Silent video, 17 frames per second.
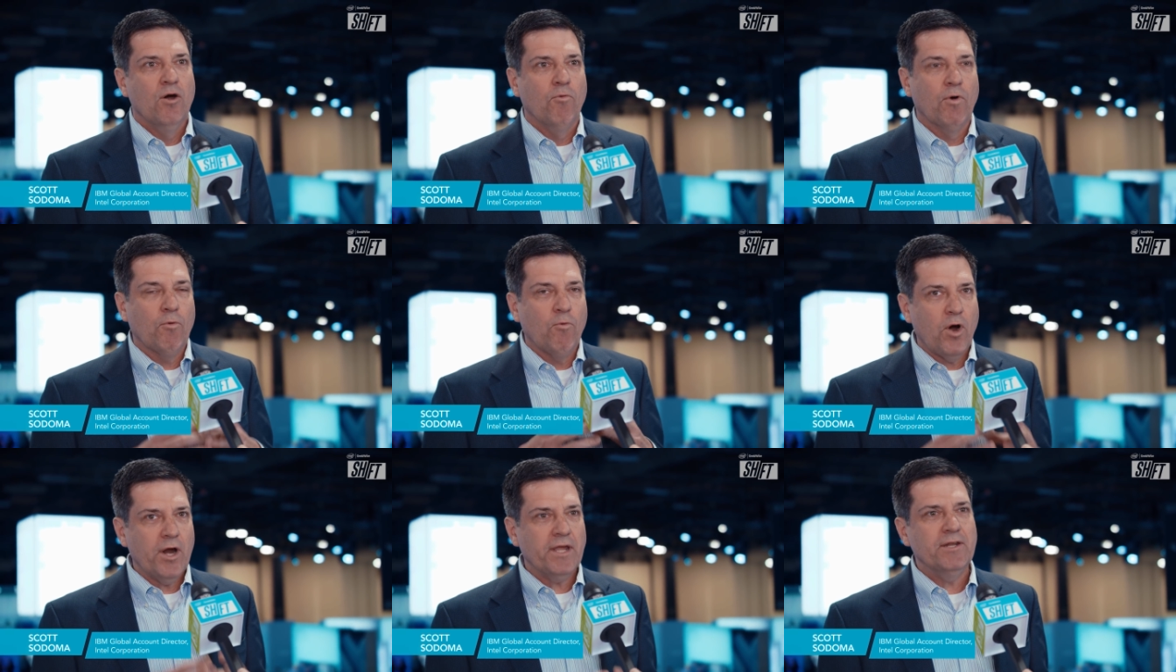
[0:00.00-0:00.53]

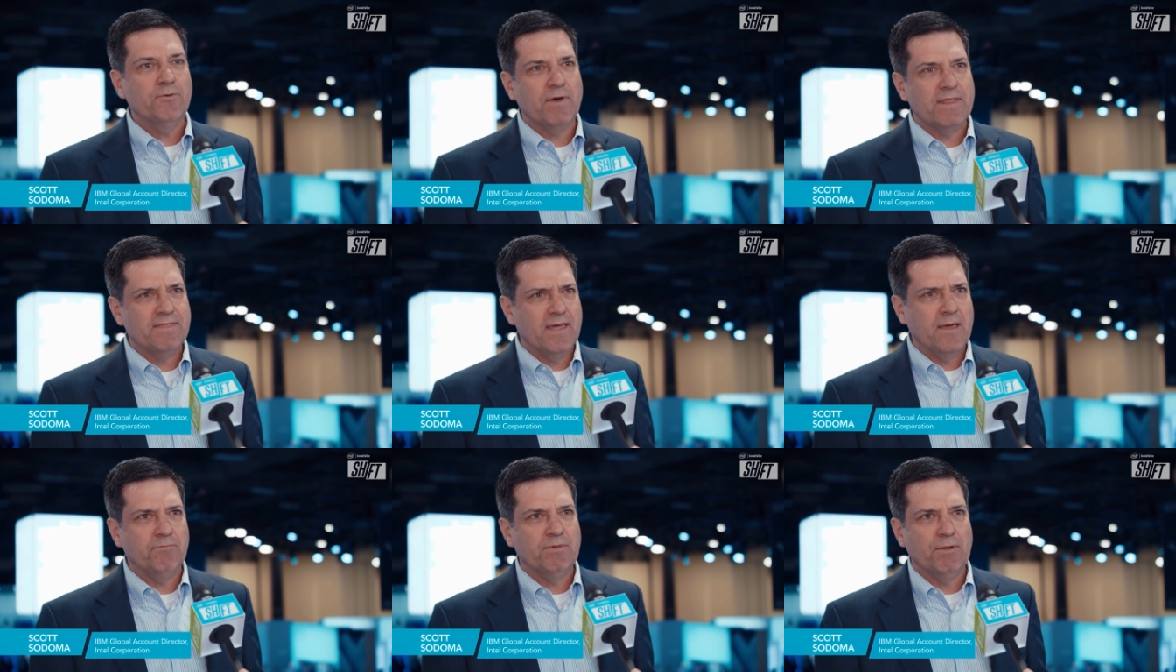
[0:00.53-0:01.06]
we're working
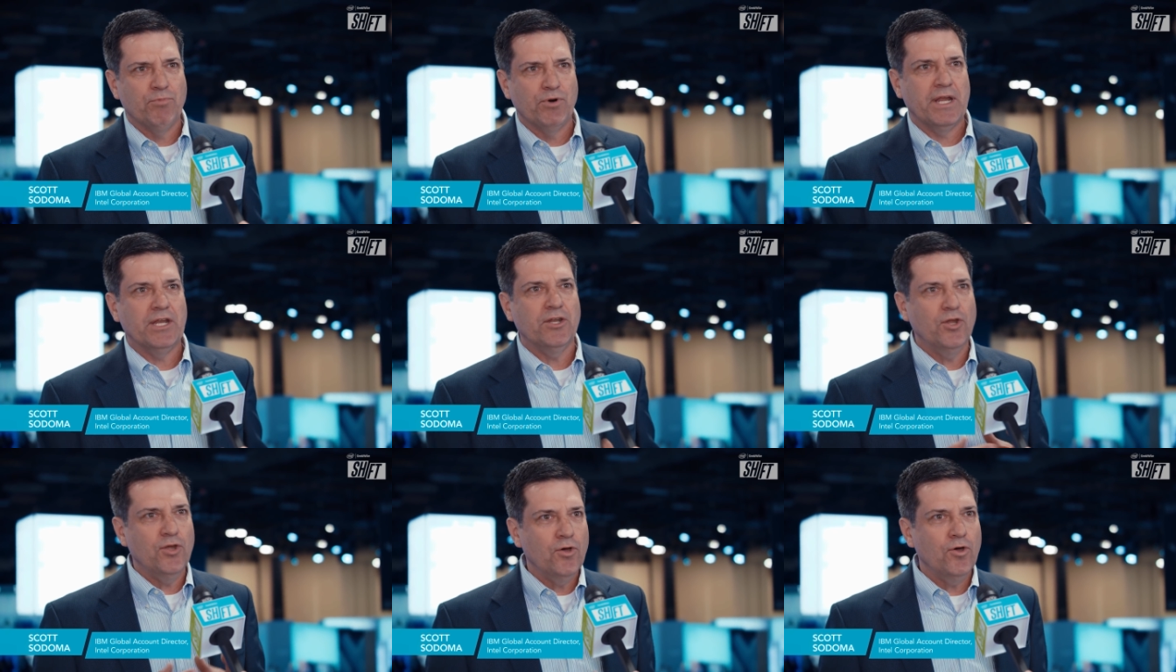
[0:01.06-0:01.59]
with them to
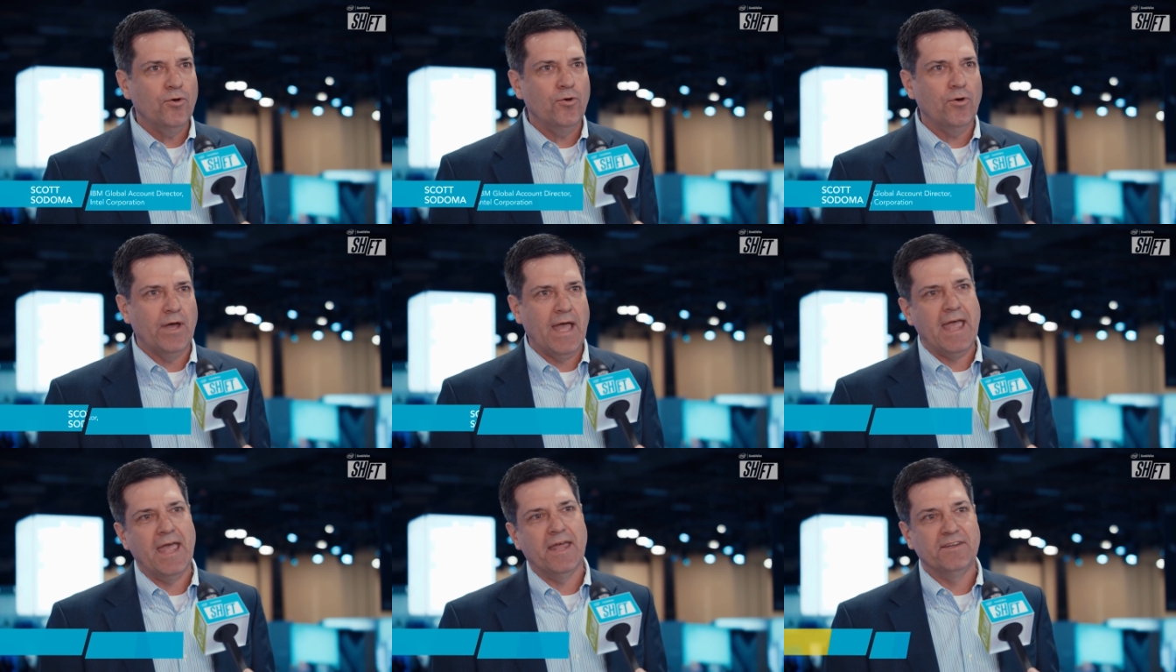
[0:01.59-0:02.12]
bring new
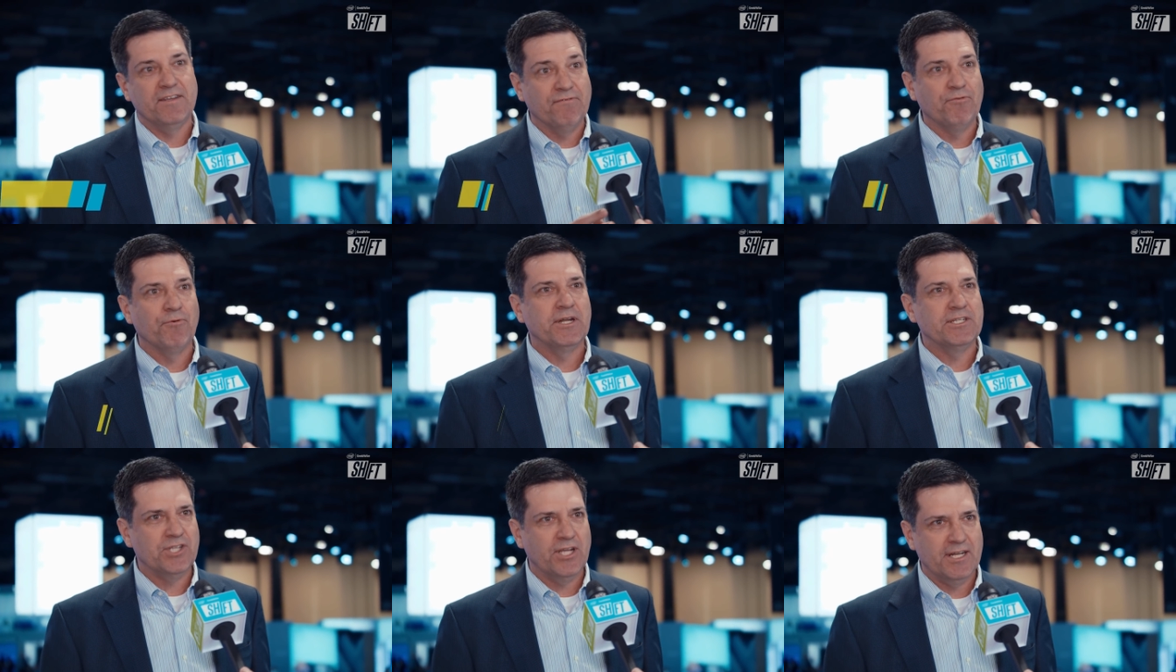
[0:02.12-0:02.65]
and
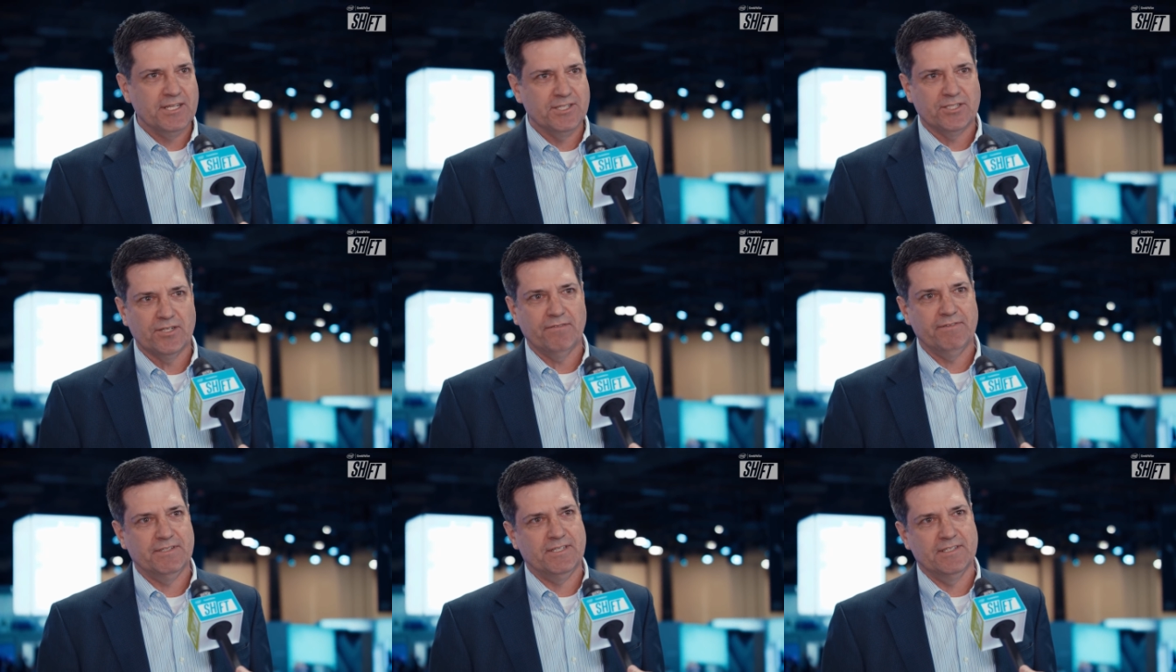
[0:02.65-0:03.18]
differentiated
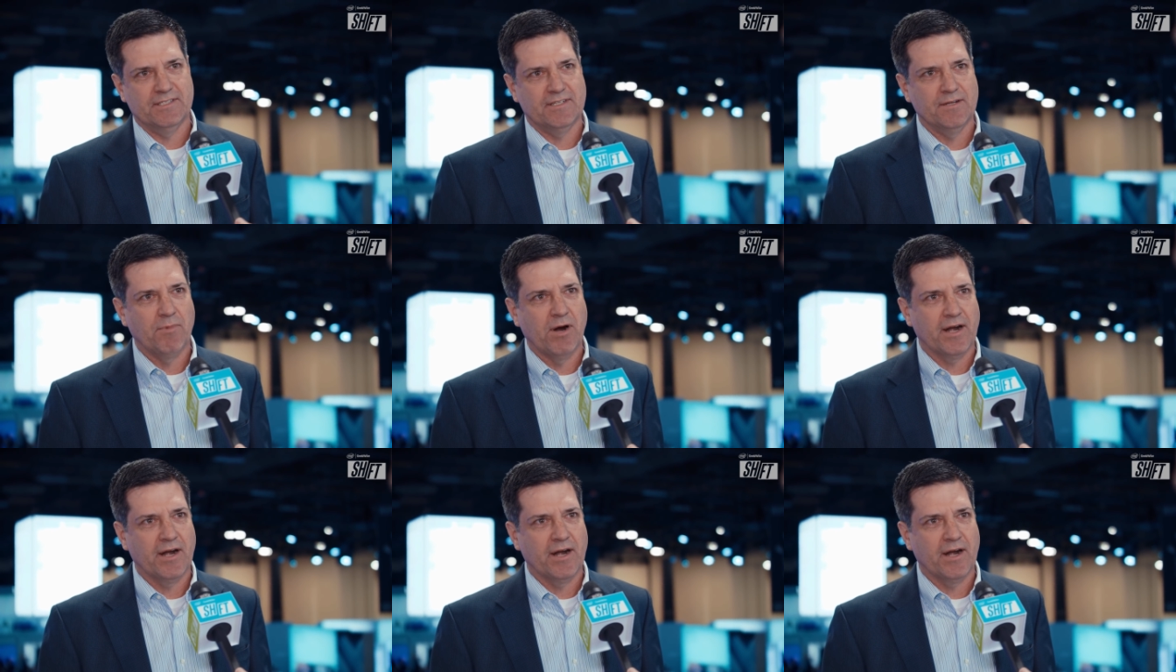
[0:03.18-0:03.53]
services to